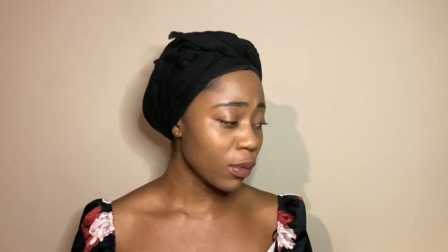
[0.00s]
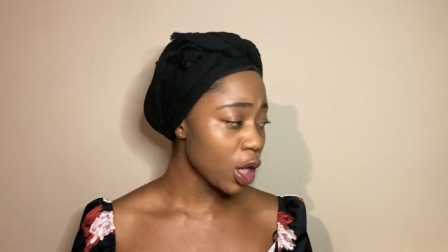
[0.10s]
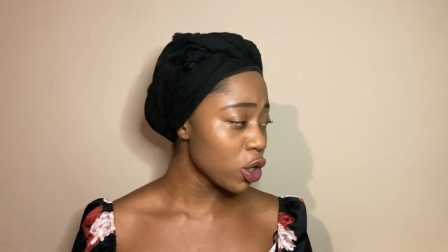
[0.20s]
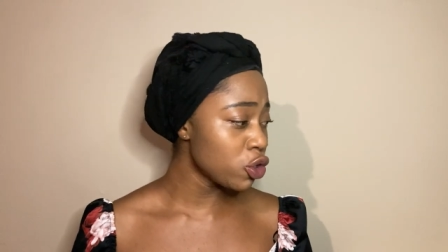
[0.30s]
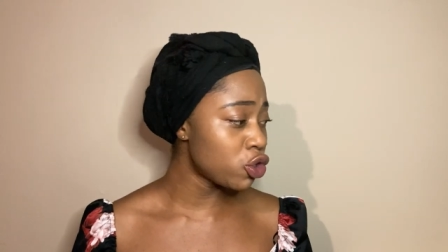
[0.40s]

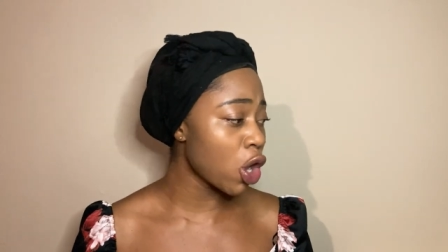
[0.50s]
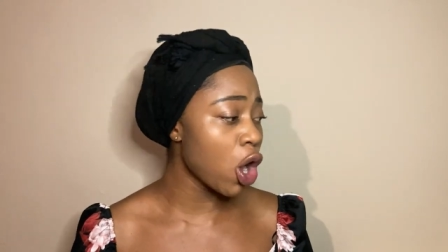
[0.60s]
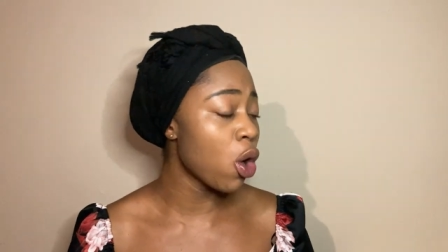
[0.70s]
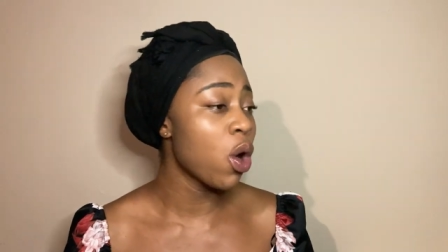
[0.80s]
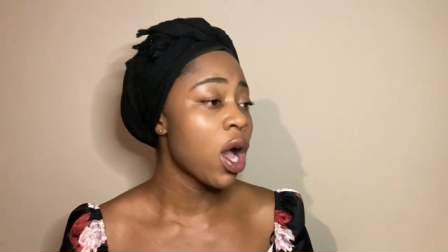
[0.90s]

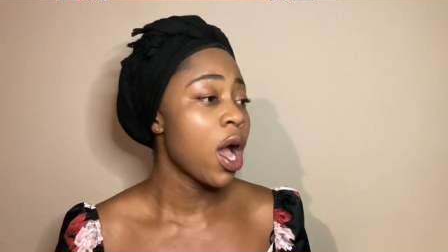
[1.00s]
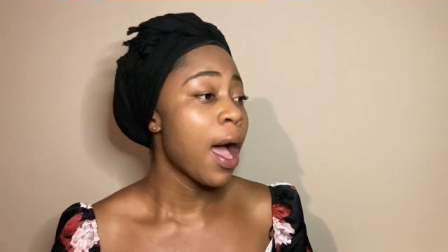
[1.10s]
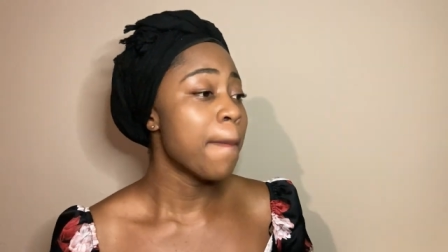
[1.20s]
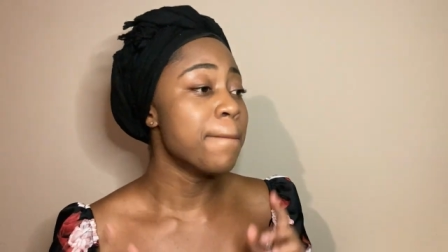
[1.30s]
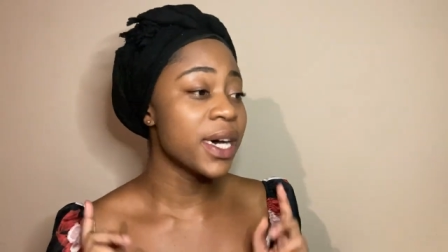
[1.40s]
So
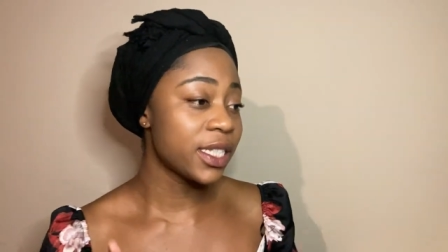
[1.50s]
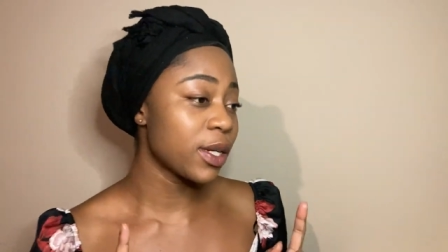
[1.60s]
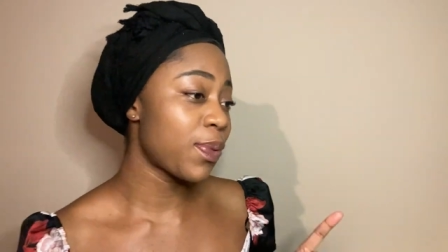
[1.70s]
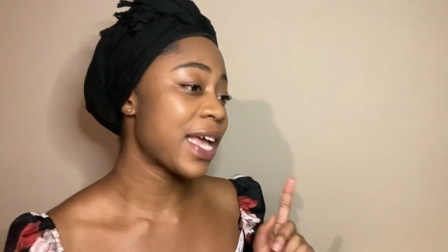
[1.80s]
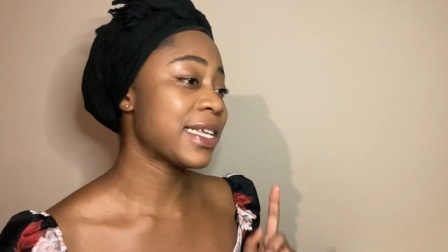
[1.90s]

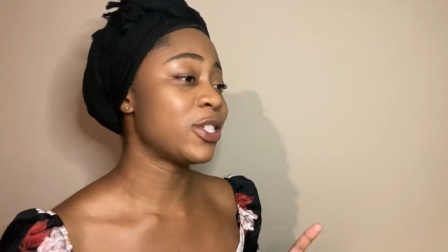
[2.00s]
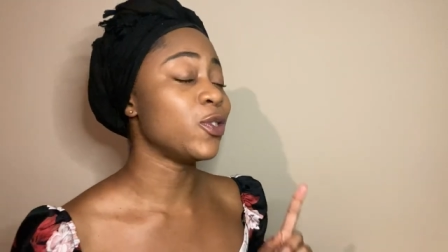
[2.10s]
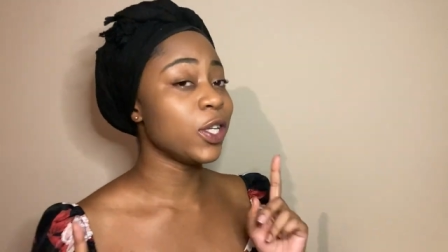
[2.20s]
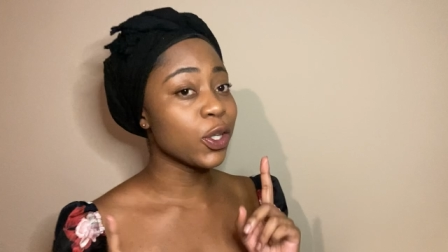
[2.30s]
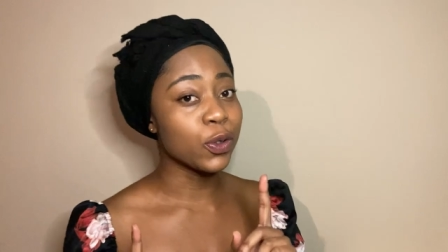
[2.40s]
Mr. Price has
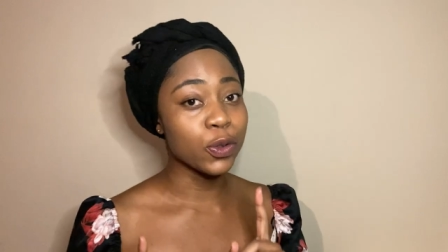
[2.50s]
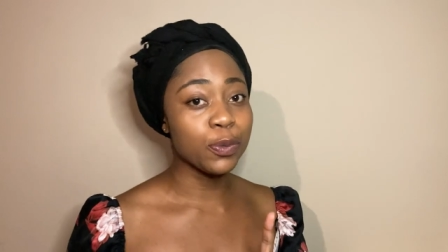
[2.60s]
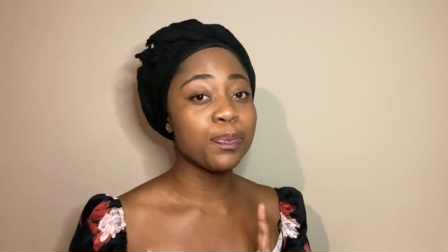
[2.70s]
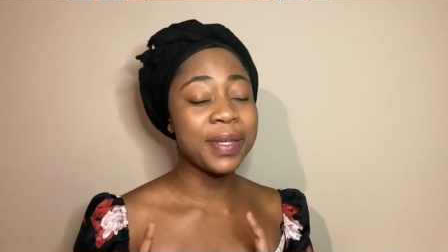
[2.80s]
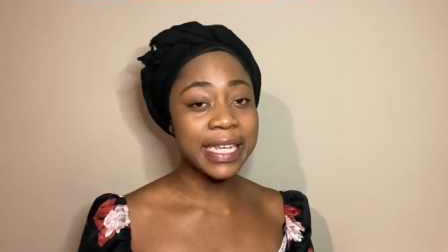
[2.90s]
really
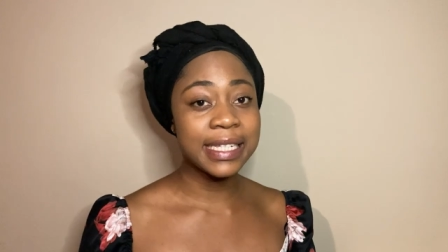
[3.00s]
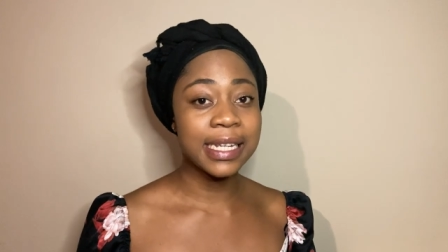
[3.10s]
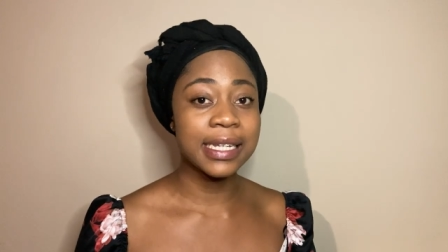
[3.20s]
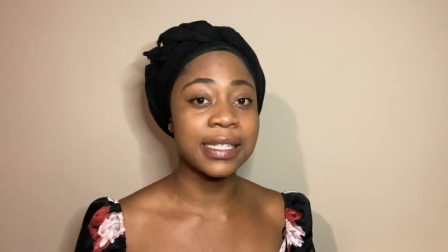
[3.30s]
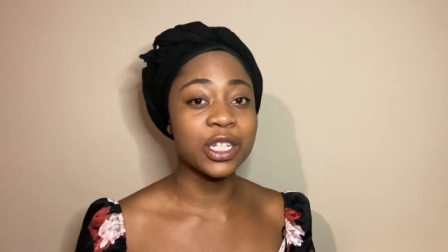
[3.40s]
good
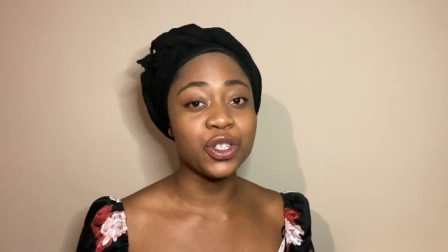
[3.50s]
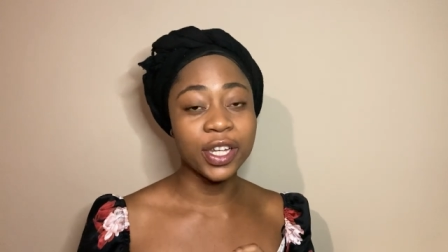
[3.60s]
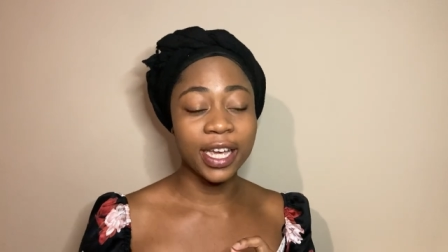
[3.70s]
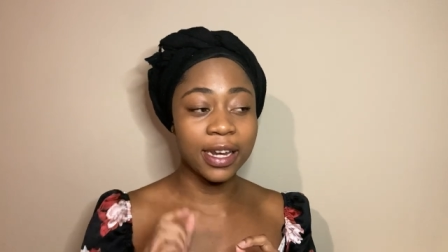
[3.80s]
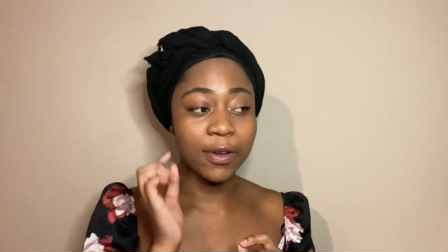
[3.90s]
pieces that you
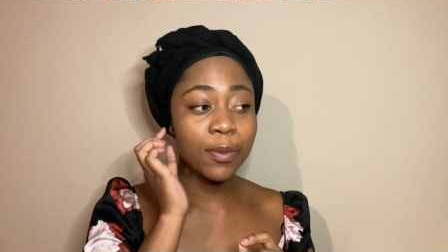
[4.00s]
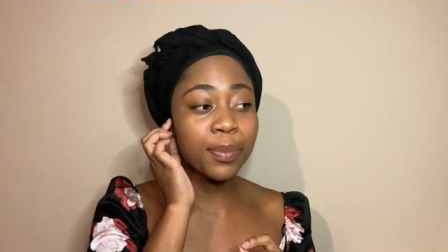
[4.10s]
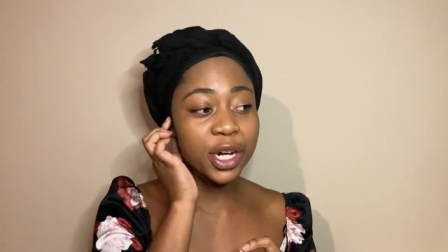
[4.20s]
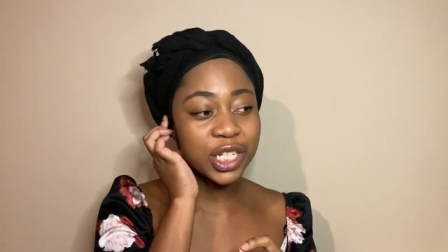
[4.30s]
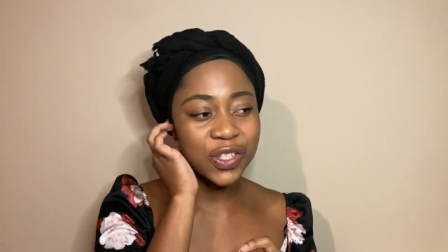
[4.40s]
can
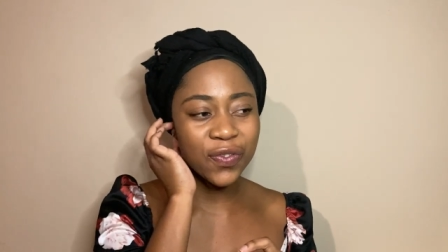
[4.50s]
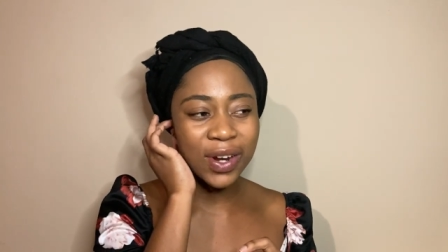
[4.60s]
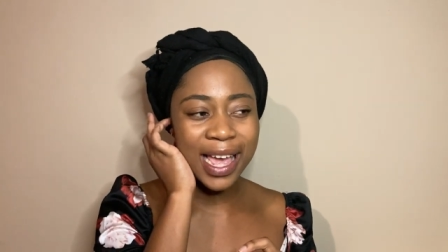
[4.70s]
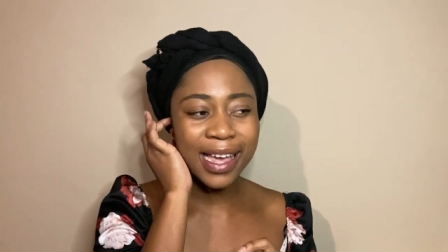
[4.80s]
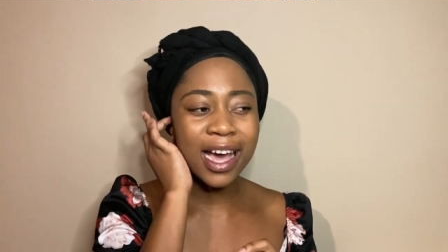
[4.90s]
purchase for
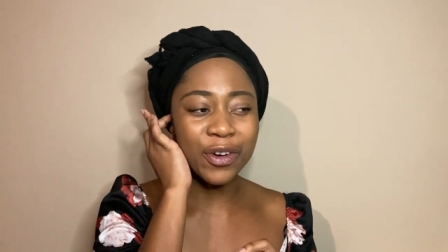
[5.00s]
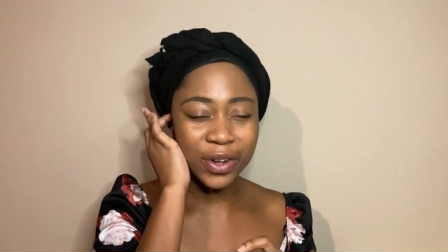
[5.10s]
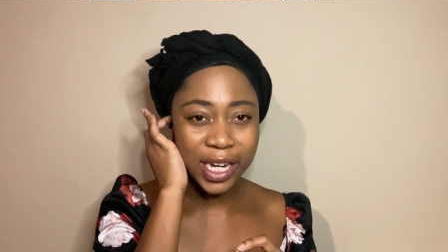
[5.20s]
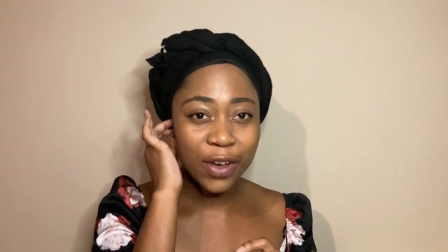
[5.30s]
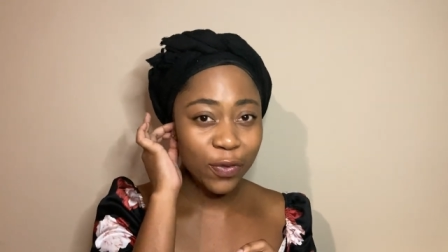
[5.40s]
like
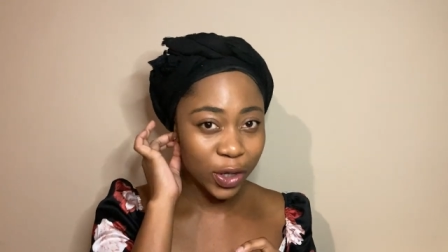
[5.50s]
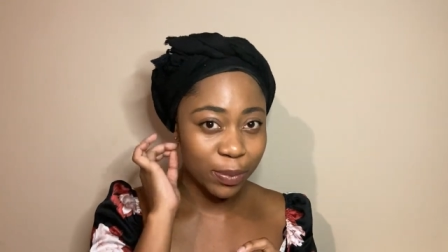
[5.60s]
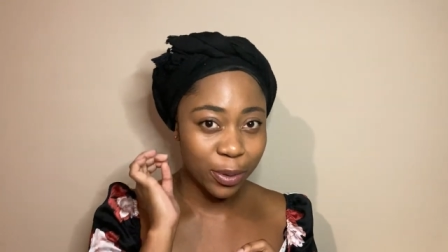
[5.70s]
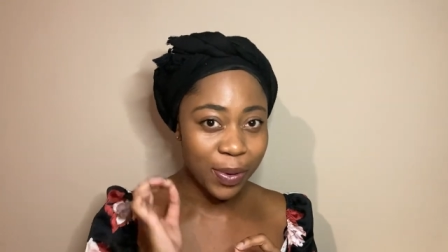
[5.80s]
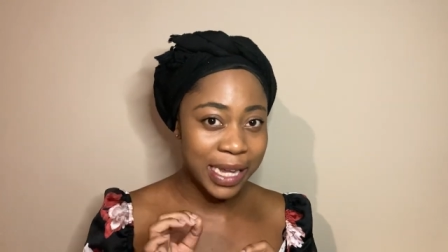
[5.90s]
really
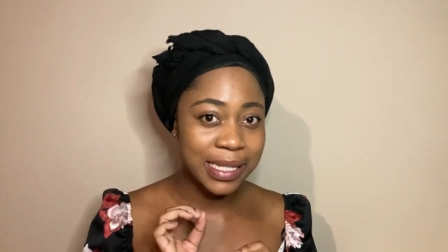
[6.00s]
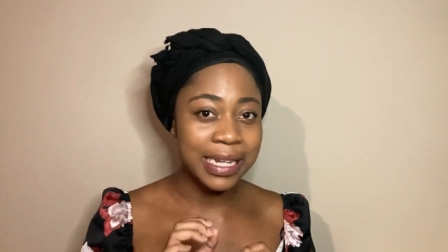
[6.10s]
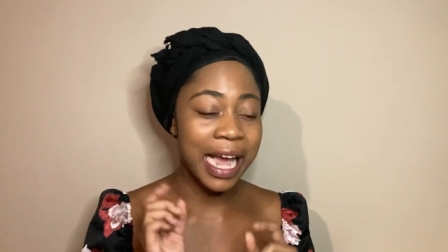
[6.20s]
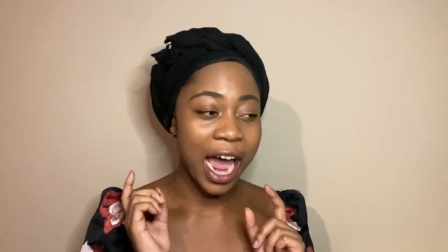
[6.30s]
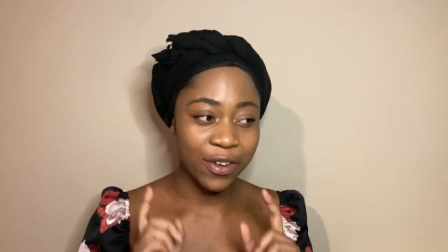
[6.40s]
affordable prices,
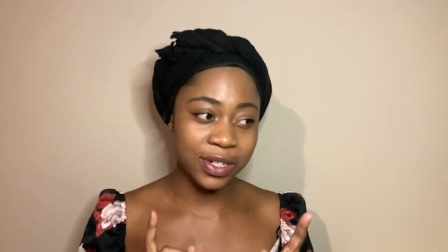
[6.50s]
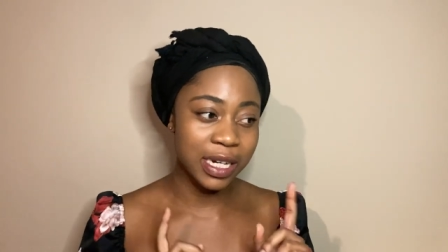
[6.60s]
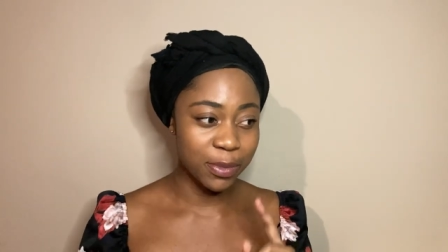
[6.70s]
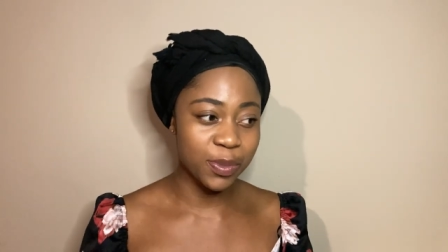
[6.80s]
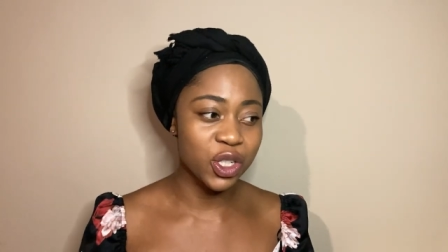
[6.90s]
like 100
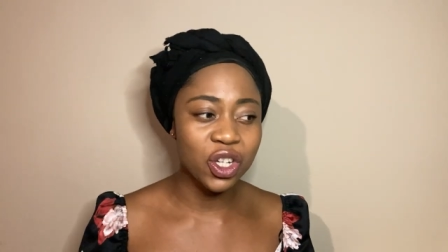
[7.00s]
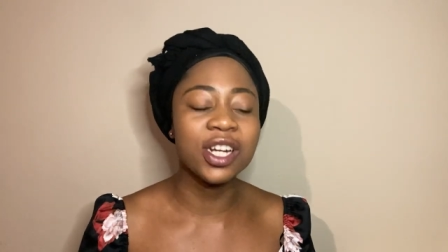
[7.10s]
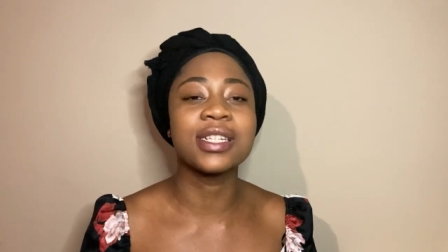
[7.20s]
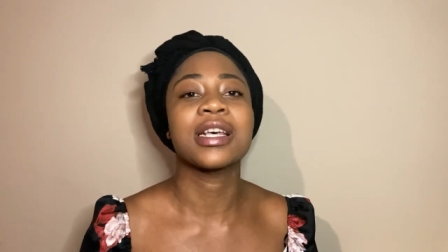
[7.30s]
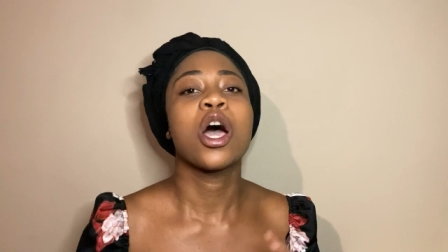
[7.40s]
Namibian
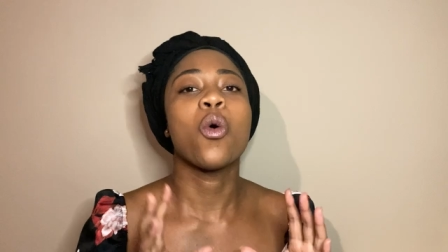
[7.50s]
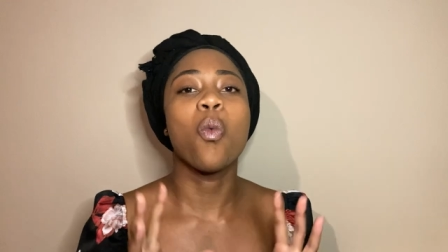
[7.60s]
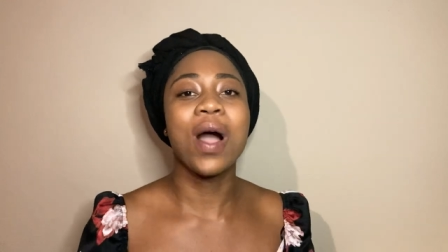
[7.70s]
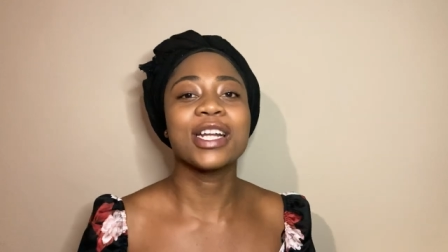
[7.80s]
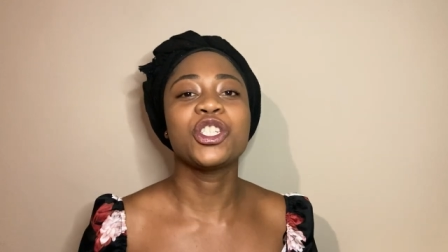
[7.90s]
dollars,
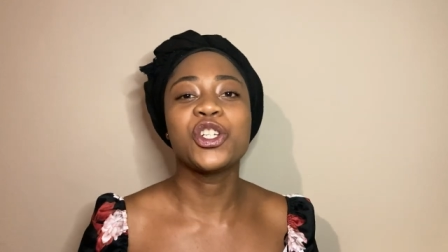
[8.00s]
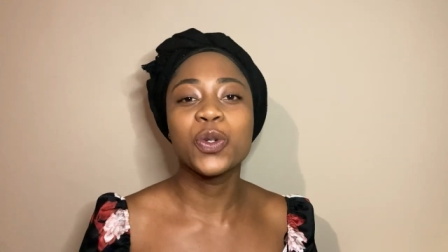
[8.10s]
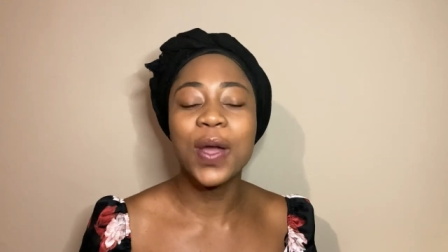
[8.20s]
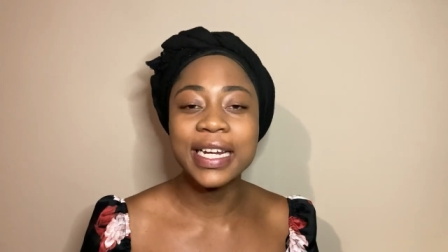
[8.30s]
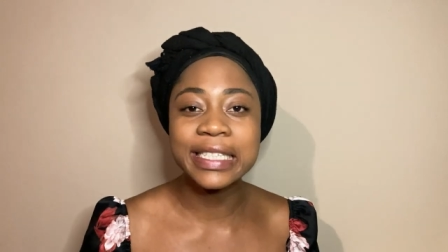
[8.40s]

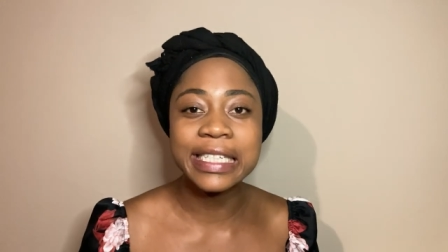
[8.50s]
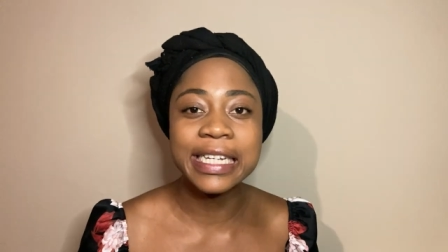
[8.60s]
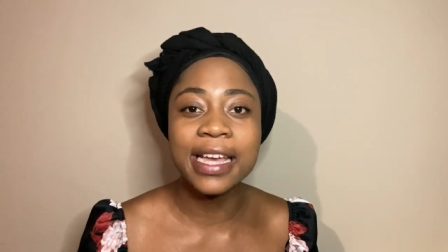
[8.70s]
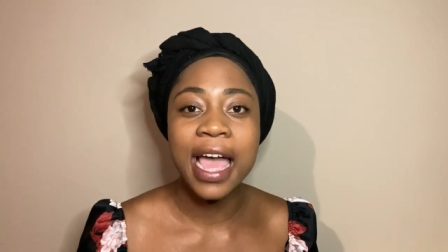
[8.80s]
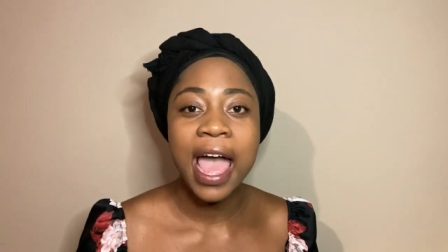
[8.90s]
120,